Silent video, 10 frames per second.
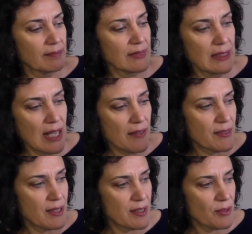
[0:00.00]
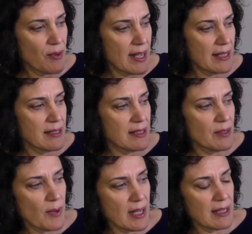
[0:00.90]
left to right, the
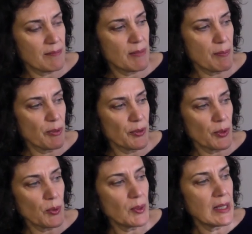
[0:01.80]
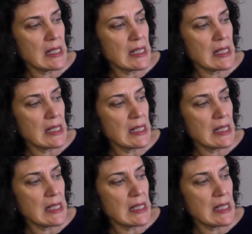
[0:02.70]
way people do.